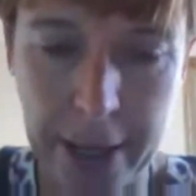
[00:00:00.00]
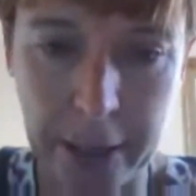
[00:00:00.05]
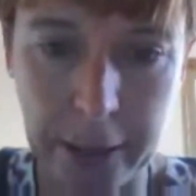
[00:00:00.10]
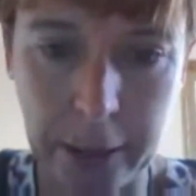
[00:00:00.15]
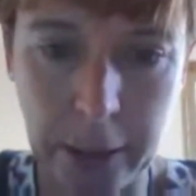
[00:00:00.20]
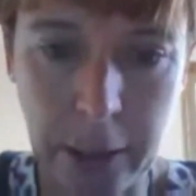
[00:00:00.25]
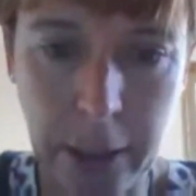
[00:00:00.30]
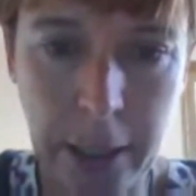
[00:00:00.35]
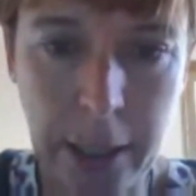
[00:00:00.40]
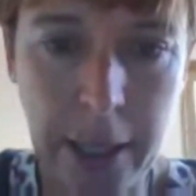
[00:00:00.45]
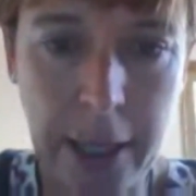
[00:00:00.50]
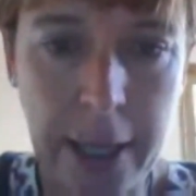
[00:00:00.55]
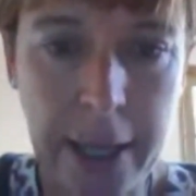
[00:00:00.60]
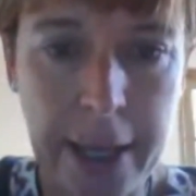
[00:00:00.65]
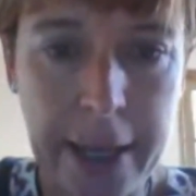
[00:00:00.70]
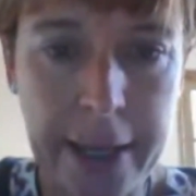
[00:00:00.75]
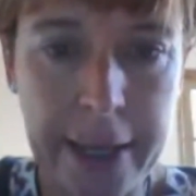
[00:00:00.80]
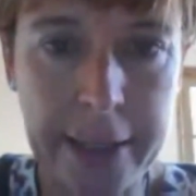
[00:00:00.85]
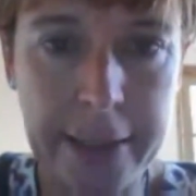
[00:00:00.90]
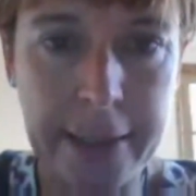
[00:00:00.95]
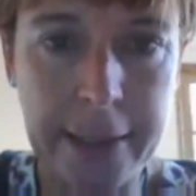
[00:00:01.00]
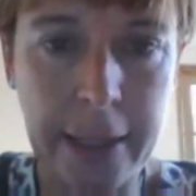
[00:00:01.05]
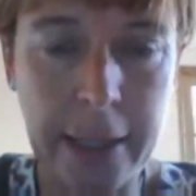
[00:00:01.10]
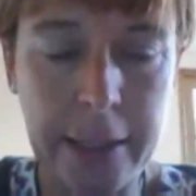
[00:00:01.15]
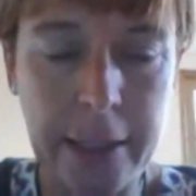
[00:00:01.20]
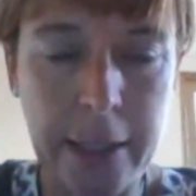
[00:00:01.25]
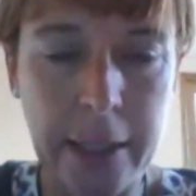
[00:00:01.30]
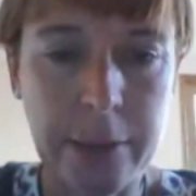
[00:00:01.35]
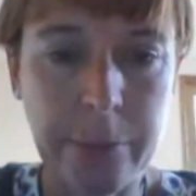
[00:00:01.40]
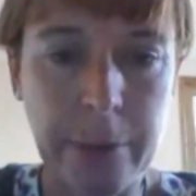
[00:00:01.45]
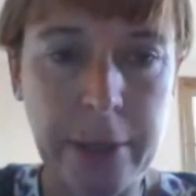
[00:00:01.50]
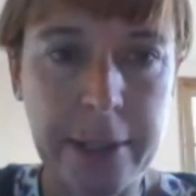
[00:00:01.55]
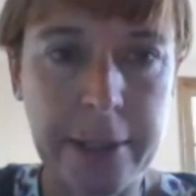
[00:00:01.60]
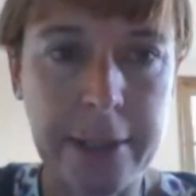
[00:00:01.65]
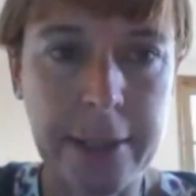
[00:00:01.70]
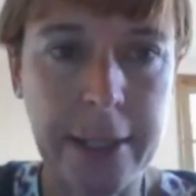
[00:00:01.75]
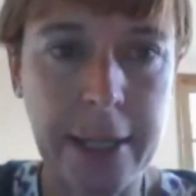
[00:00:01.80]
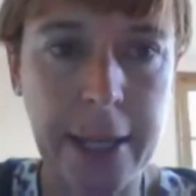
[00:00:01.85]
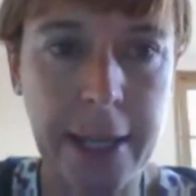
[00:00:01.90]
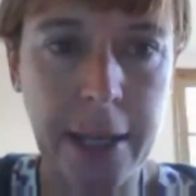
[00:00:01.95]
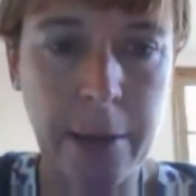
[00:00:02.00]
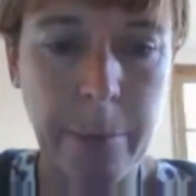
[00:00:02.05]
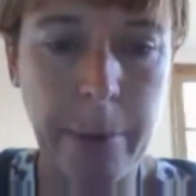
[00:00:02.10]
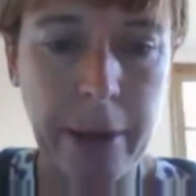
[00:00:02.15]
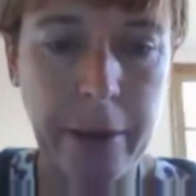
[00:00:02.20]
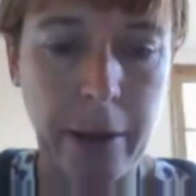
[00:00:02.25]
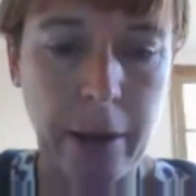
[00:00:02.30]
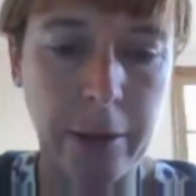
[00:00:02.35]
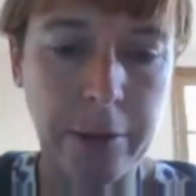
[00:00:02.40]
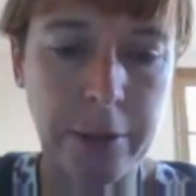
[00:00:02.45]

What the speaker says: is as well as thinking about answering